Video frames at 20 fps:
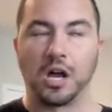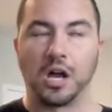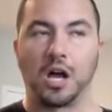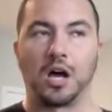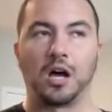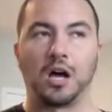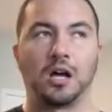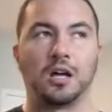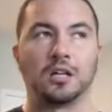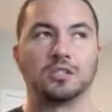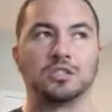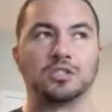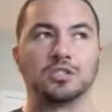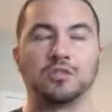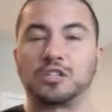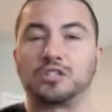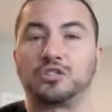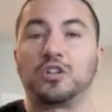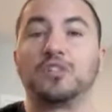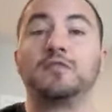
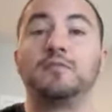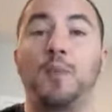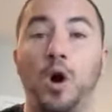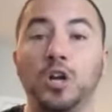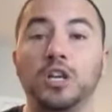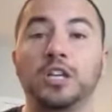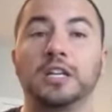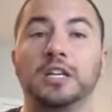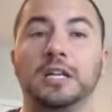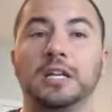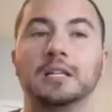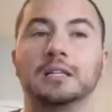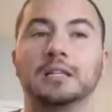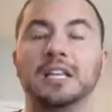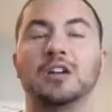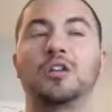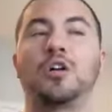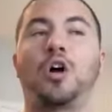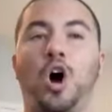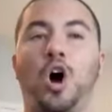director of marketing.
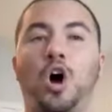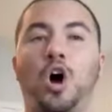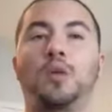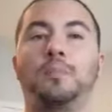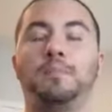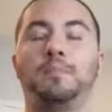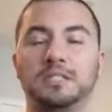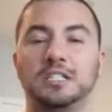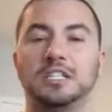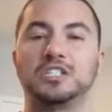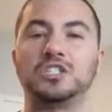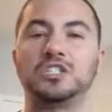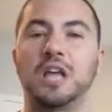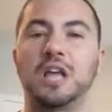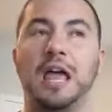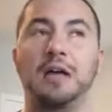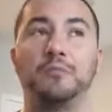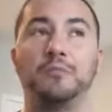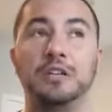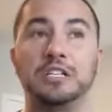There are positions,
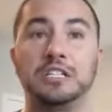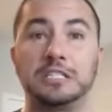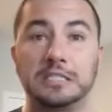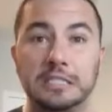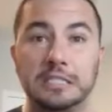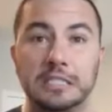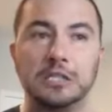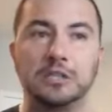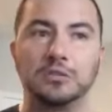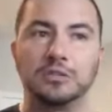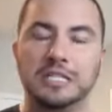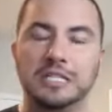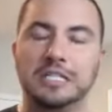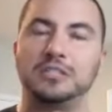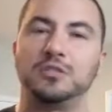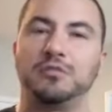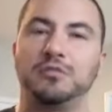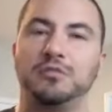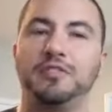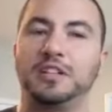and we still
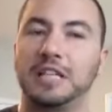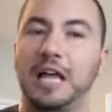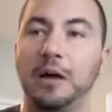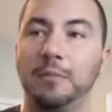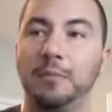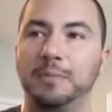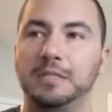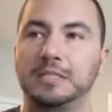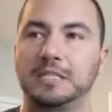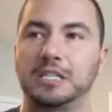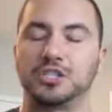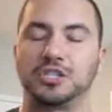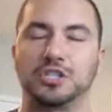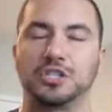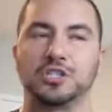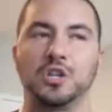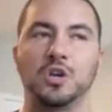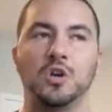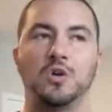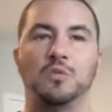need to fill out
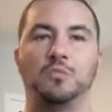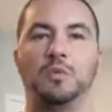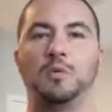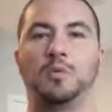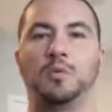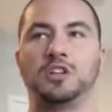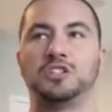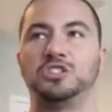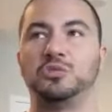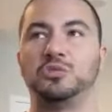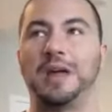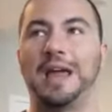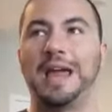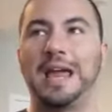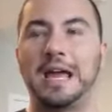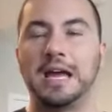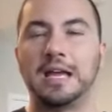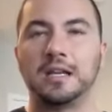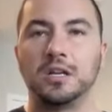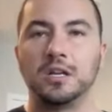positions. We want to
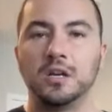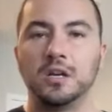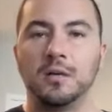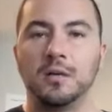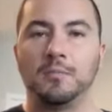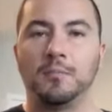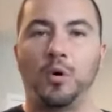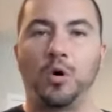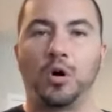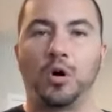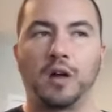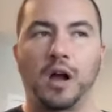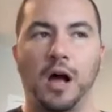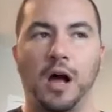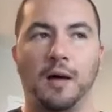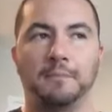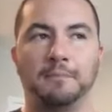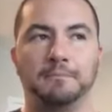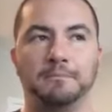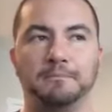add
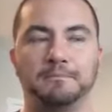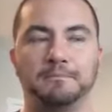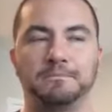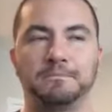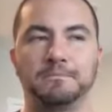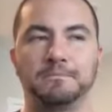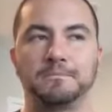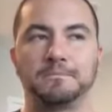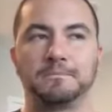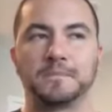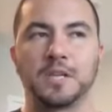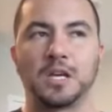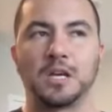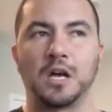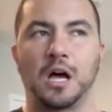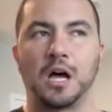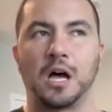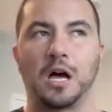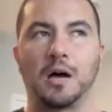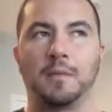more
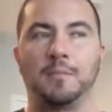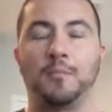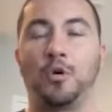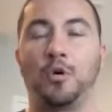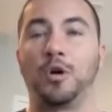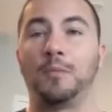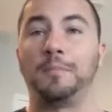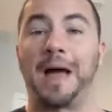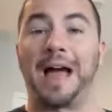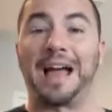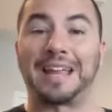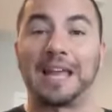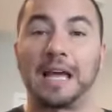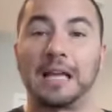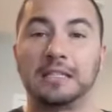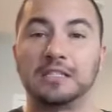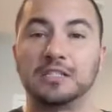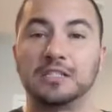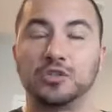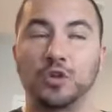more
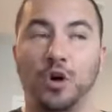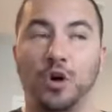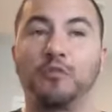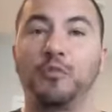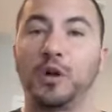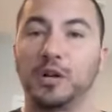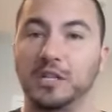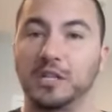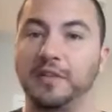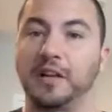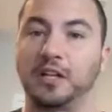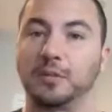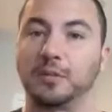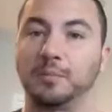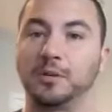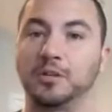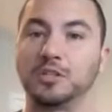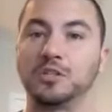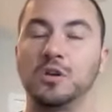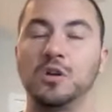back-end software
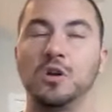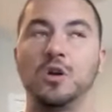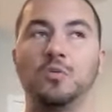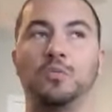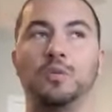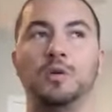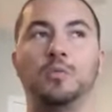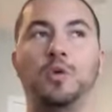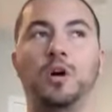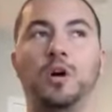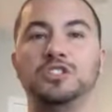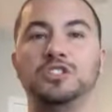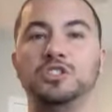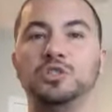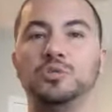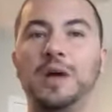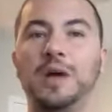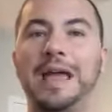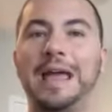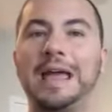developers. We want
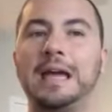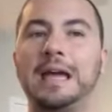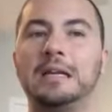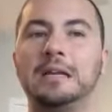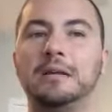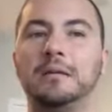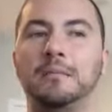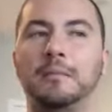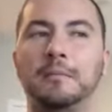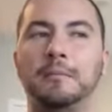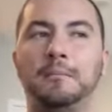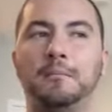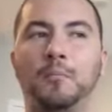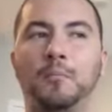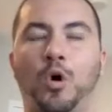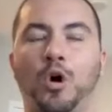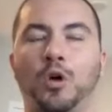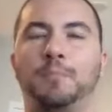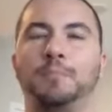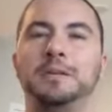to add
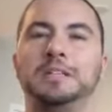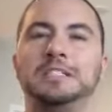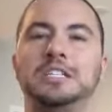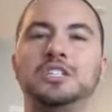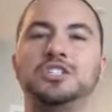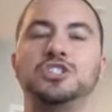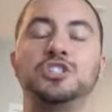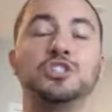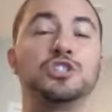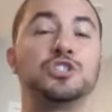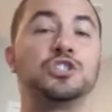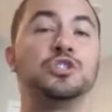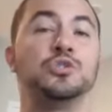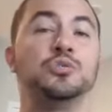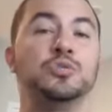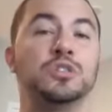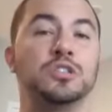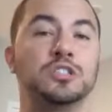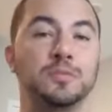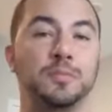more positions
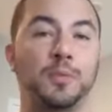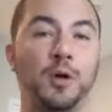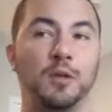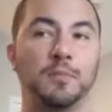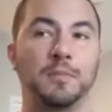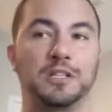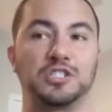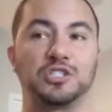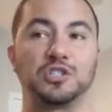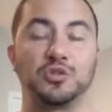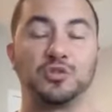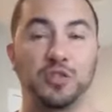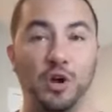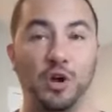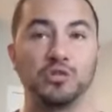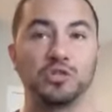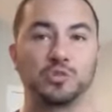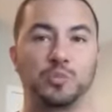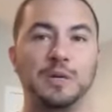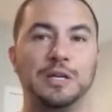to the department. So
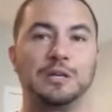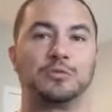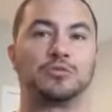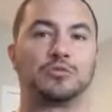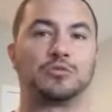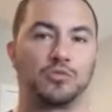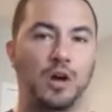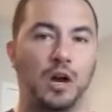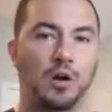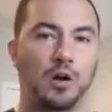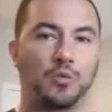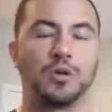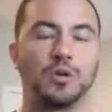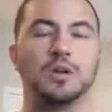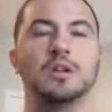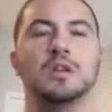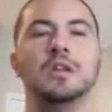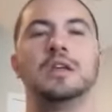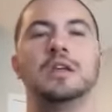those will grow.